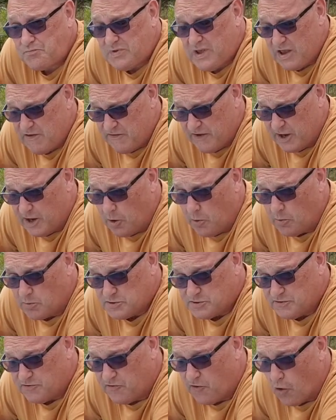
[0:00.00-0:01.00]
If you go up
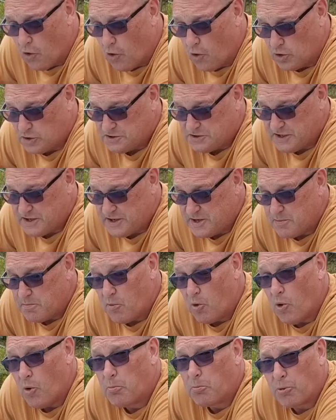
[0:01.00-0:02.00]
to 40, you're
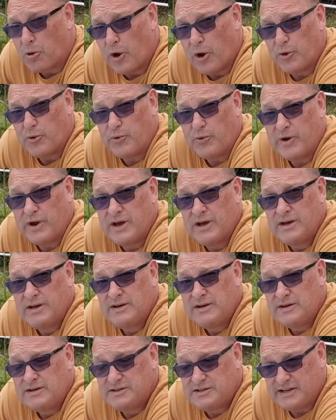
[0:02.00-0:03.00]
more prone
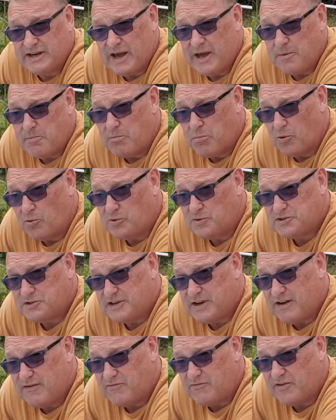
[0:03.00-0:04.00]
to getting bugs
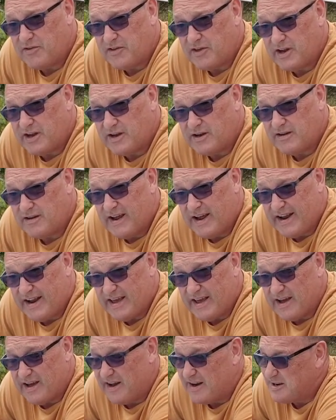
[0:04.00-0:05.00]
and everything in
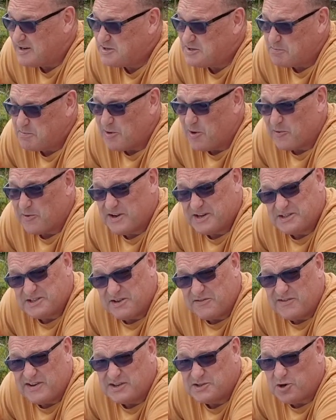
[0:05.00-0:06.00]
it. And to be honest,
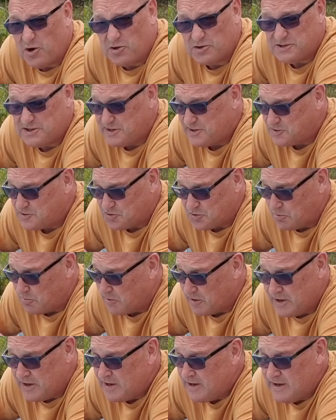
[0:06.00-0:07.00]
if it's hot in the
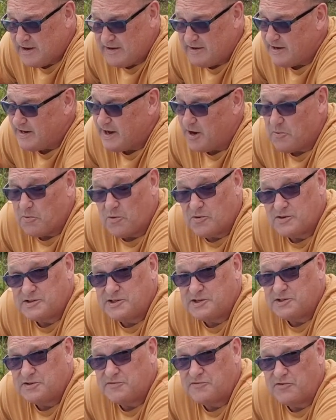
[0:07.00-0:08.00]
summer, you don't want
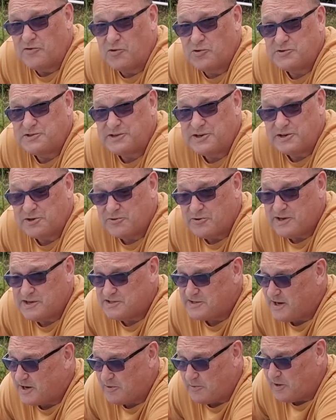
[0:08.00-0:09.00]
it at 40 degrees
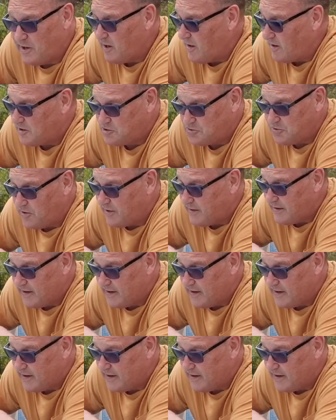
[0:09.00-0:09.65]
anyway. I tried